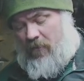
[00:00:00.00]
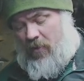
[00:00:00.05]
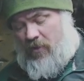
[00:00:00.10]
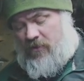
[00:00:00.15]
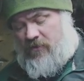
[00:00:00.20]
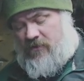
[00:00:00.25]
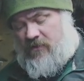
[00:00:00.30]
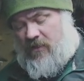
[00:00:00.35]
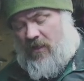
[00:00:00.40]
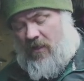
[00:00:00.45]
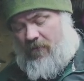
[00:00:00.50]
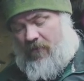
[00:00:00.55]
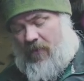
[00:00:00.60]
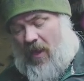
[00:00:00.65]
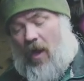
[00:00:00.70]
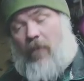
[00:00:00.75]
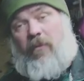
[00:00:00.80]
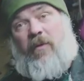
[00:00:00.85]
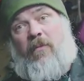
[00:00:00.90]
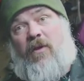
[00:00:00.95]
but um,
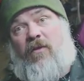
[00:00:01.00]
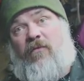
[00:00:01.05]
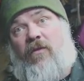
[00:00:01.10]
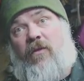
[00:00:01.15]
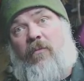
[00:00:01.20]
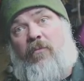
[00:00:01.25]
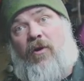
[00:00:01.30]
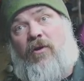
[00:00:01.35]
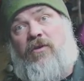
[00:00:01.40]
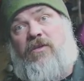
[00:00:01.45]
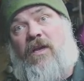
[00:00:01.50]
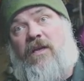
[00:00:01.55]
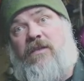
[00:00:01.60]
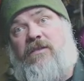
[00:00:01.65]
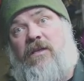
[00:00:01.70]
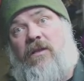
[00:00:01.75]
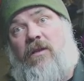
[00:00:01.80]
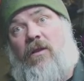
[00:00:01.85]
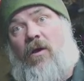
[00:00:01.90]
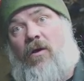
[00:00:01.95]
I'll be moving the
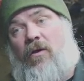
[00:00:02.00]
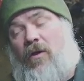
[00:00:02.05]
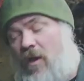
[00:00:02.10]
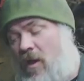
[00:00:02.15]
project along.